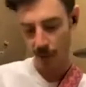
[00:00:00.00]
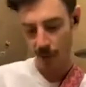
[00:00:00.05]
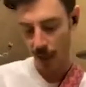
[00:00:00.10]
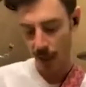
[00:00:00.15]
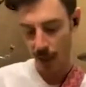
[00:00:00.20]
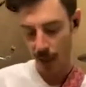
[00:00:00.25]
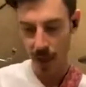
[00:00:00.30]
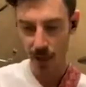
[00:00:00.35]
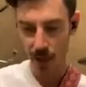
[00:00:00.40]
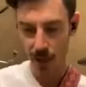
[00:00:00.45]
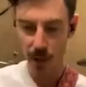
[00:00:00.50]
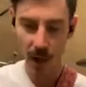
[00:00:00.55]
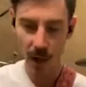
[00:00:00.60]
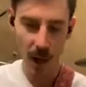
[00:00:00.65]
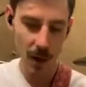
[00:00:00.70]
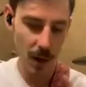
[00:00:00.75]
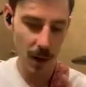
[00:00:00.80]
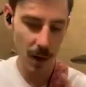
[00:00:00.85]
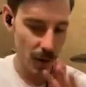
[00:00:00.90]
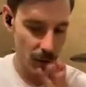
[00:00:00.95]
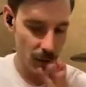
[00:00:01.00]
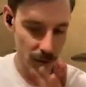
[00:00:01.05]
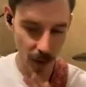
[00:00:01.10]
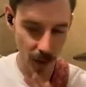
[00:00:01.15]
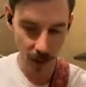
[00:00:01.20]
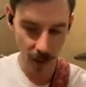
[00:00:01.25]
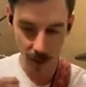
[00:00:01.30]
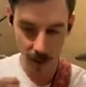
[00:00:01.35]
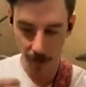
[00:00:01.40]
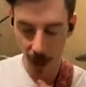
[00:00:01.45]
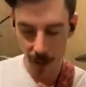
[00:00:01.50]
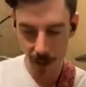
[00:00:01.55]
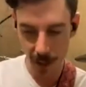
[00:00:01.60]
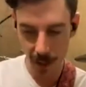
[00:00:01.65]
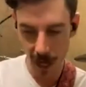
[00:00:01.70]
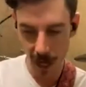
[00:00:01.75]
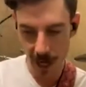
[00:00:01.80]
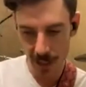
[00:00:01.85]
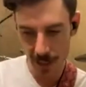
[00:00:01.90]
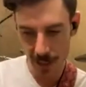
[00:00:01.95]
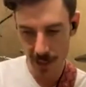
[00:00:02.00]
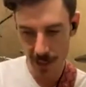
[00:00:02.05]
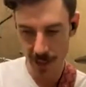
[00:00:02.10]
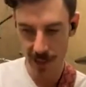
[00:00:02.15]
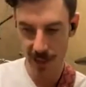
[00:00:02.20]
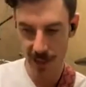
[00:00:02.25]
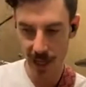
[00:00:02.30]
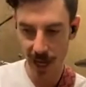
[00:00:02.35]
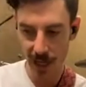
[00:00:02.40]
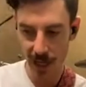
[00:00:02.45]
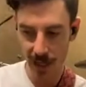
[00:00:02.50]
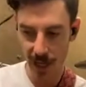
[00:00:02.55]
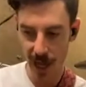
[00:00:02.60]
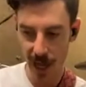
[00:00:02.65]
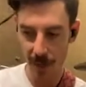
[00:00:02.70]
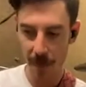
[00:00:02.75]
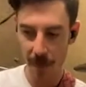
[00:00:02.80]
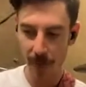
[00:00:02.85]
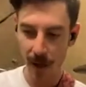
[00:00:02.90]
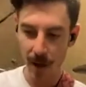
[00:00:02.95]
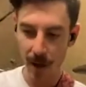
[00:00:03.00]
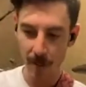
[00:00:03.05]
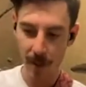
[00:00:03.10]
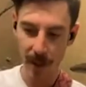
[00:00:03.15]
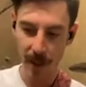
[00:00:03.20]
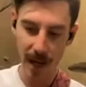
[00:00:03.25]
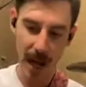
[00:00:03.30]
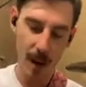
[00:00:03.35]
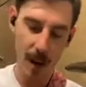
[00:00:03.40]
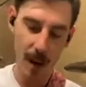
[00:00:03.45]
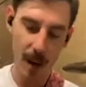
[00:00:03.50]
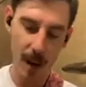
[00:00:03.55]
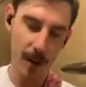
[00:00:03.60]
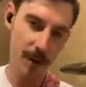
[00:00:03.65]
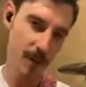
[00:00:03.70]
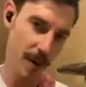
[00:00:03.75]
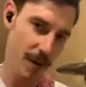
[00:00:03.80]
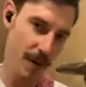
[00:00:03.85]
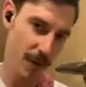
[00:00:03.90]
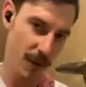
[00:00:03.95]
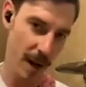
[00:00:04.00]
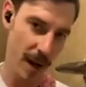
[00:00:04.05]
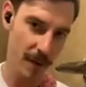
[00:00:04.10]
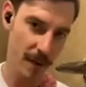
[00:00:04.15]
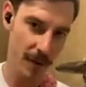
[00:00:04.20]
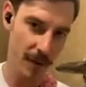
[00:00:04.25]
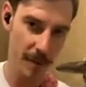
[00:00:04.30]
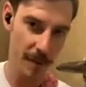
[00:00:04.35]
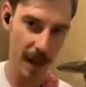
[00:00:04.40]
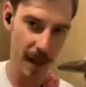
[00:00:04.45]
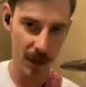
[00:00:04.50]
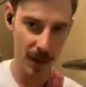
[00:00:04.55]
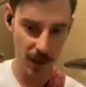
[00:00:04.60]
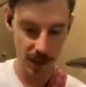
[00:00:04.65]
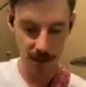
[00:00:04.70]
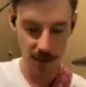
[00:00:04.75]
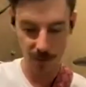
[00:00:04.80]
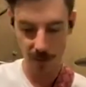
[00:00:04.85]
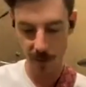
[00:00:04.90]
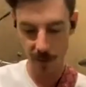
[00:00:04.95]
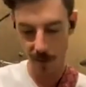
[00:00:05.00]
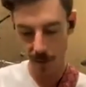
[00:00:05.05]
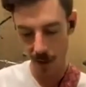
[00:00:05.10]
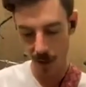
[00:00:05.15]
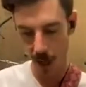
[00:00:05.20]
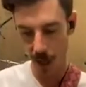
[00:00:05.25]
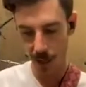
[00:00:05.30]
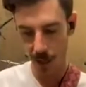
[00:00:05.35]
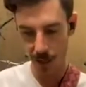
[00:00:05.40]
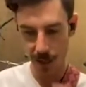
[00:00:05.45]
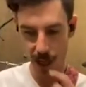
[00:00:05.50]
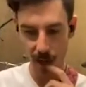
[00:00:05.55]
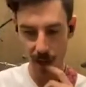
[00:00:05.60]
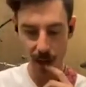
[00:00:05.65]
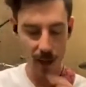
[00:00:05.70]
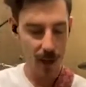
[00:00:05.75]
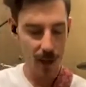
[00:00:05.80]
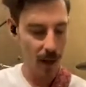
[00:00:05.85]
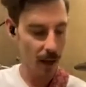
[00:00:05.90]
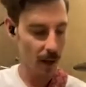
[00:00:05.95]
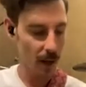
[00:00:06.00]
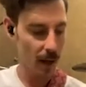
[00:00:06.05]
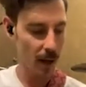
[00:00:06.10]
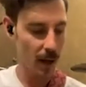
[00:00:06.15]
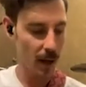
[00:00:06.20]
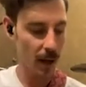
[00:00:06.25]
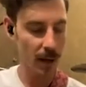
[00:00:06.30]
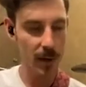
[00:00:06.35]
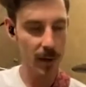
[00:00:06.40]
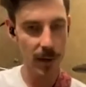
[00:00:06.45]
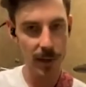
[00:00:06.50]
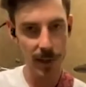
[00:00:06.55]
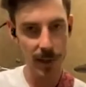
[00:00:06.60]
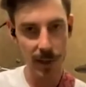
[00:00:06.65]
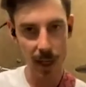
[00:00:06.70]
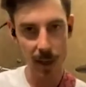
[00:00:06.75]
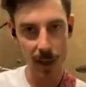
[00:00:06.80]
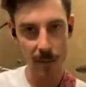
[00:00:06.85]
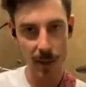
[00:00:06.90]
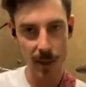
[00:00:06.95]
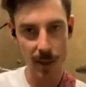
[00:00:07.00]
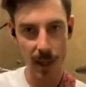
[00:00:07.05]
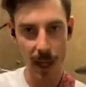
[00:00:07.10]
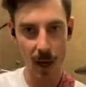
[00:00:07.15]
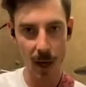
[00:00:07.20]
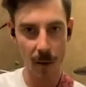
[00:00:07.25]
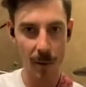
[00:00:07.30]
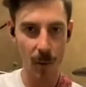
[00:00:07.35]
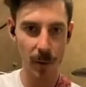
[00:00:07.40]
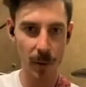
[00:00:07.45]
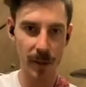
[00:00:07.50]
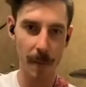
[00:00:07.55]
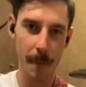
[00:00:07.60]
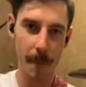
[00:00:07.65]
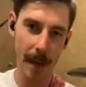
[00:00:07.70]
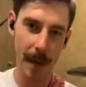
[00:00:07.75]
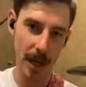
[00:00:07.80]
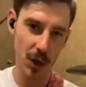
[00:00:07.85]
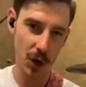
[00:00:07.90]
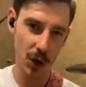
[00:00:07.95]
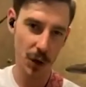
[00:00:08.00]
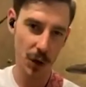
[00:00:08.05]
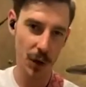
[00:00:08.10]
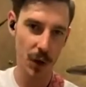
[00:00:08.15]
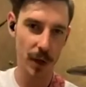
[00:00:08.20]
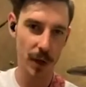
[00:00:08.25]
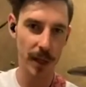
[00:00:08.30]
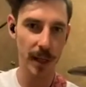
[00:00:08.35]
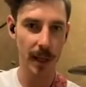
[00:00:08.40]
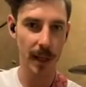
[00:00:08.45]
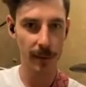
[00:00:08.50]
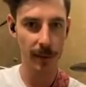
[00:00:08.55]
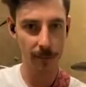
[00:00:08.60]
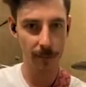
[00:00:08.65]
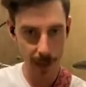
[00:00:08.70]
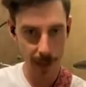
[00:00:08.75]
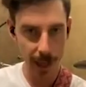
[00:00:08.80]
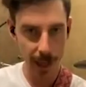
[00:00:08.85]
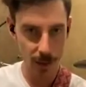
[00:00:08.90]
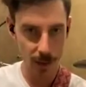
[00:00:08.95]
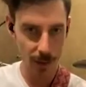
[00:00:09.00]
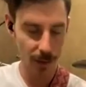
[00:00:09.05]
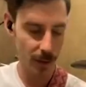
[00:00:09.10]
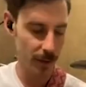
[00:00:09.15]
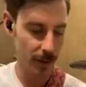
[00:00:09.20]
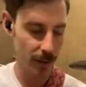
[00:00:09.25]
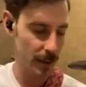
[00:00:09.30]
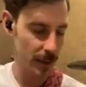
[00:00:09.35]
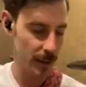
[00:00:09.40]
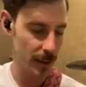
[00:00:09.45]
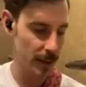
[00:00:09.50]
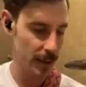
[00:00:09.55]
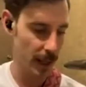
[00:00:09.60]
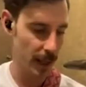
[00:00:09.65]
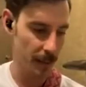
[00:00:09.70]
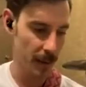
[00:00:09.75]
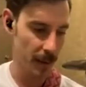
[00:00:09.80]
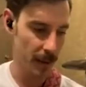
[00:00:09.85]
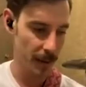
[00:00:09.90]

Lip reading: And then you know, also some harmonic ideas inside of that, but I would refrain from that just for the melodic. Now, I'll use the same scale, but with the major 3rd and not the minor 3rd this time.